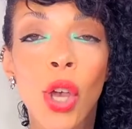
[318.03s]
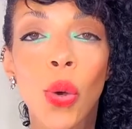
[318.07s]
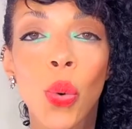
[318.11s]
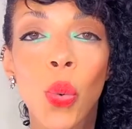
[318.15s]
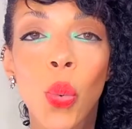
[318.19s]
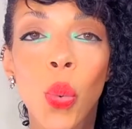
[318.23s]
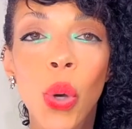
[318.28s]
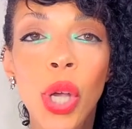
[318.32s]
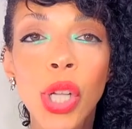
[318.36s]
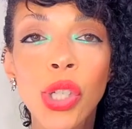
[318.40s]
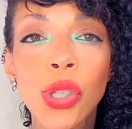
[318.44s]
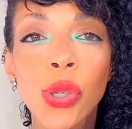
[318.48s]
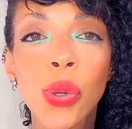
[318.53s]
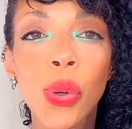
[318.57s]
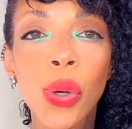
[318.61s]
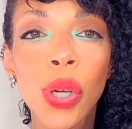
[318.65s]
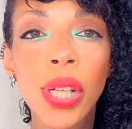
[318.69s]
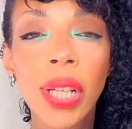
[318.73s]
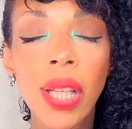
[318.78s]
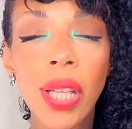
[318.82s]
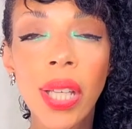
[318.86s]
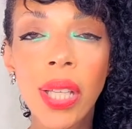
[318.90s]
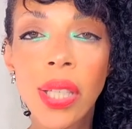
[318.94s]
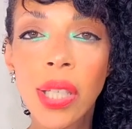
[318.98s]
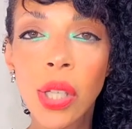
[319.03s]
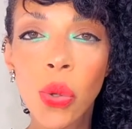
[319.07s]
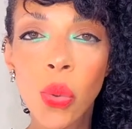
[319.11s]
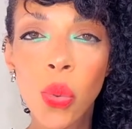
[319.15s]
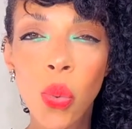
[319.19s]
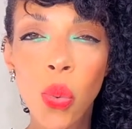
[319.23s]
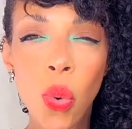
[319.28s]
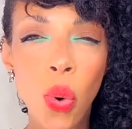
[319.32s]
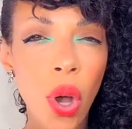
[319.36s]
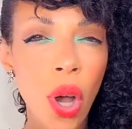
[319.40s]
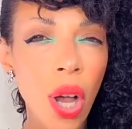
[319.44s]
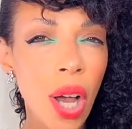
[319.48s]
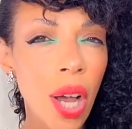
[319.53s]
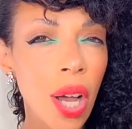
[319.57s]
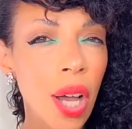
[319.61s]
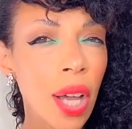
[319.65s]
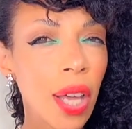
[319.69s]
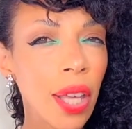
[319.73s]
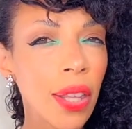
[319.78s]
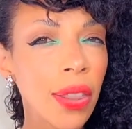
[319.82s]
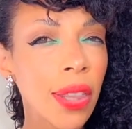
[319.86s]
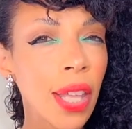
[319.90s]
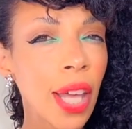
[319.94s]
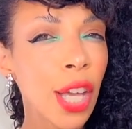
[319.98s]
Which one is the
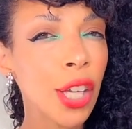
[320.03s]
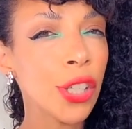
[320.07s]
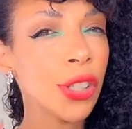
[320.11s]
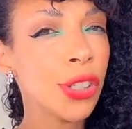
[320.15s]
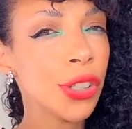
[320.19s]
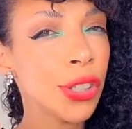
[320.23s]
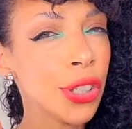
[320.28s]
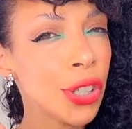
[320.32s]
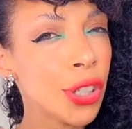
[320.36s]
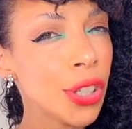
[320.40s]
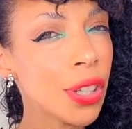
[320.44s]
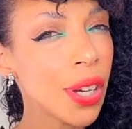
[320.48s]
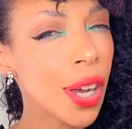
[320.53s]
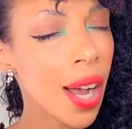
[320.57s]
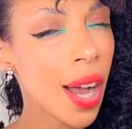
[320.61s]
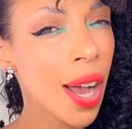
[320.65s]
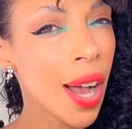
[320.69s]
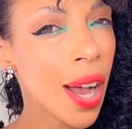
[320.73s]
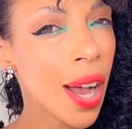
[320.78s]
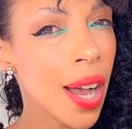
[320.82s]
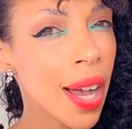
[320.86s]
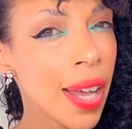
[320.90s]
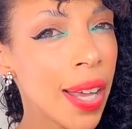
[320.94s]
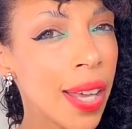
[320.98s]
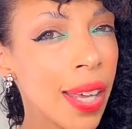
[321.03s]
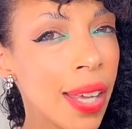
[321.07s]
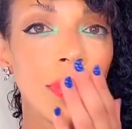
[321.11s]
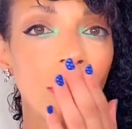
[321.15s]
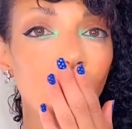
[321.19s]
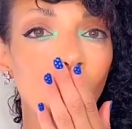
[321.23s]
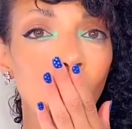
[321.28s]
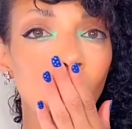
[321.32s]
one that you're eyeing?